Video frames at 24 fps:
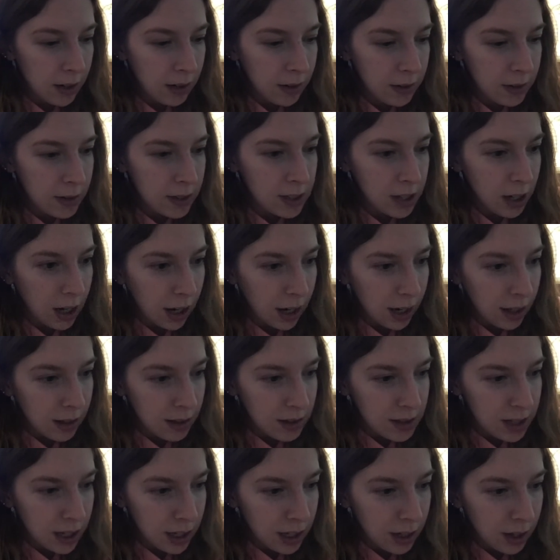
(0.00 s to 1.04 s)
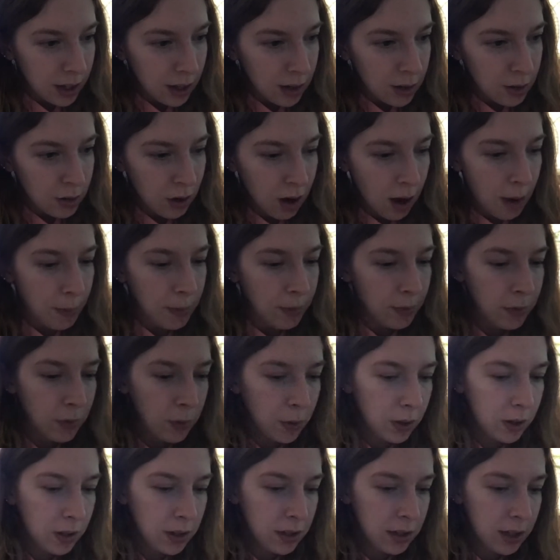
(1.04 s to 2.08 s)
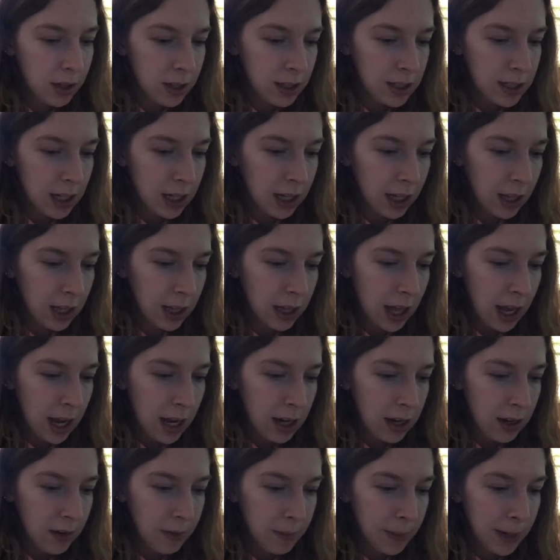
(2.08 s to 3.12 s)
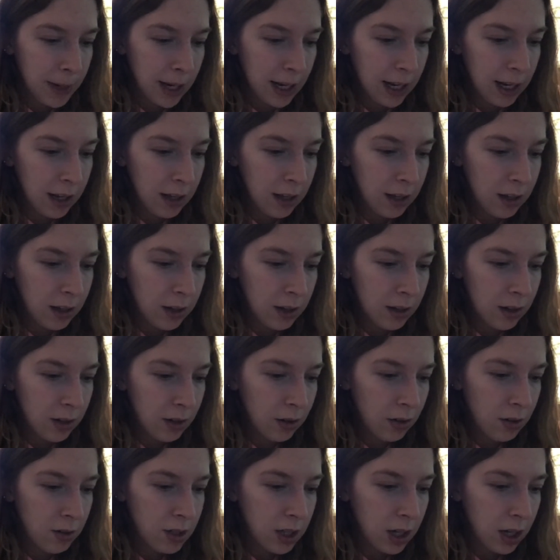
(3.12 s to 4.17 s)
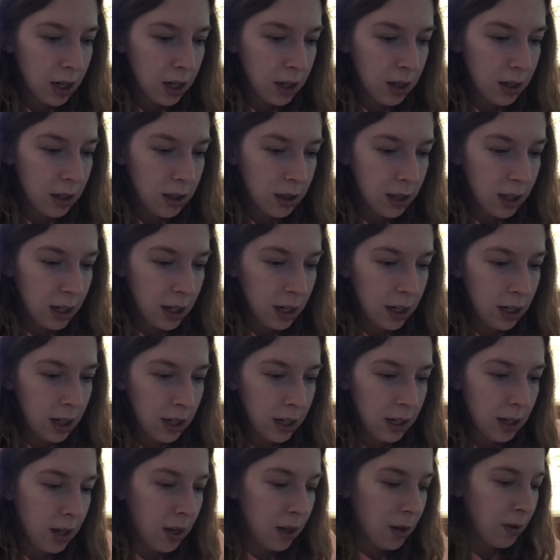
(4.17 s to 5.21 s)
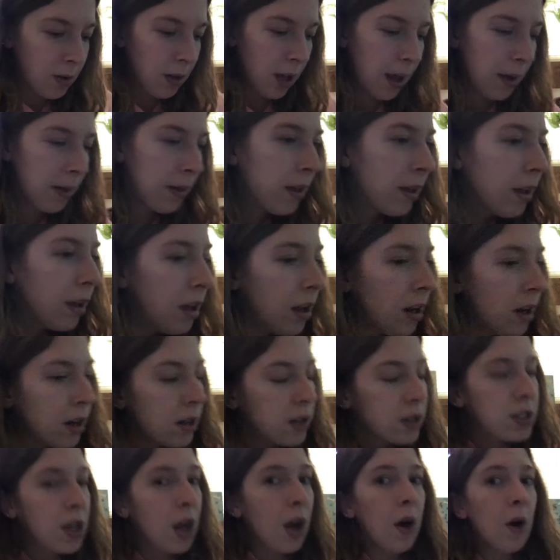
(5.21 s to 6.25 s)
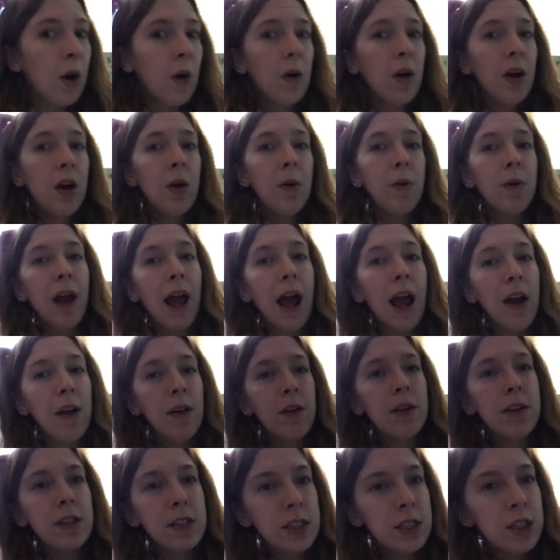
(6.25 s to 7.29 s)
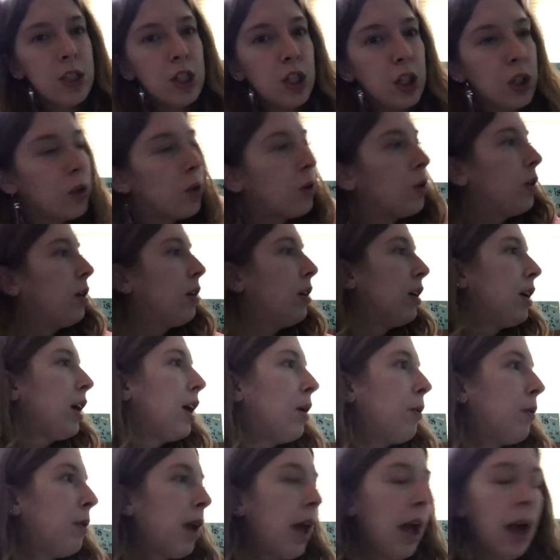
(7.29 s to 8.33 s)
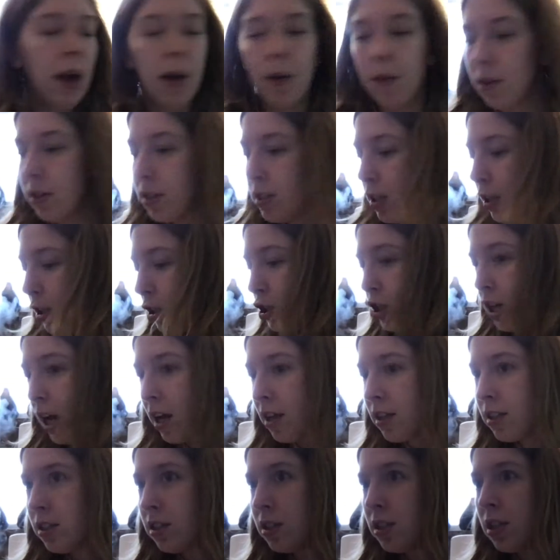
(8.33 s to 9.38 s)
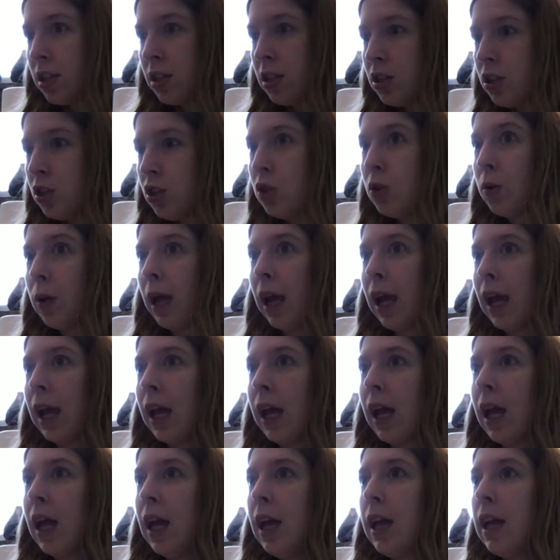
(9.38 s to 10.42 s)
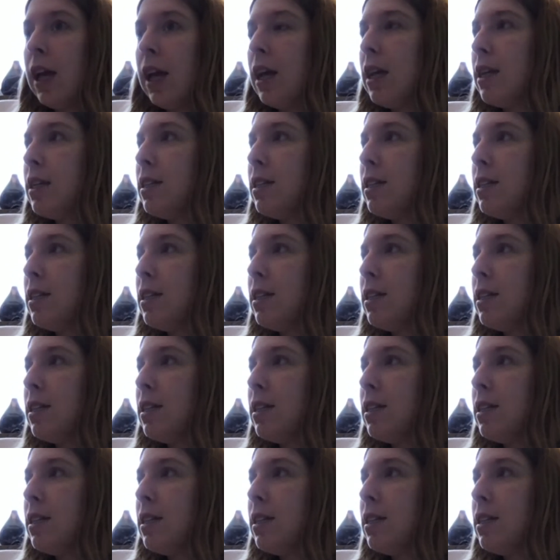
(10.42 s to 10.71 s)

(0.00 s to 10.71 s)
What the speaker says: sorry, there's like a drop of oil sitting on the end of my crochet hook there. Okay, so what I always do and what I always suggest doing is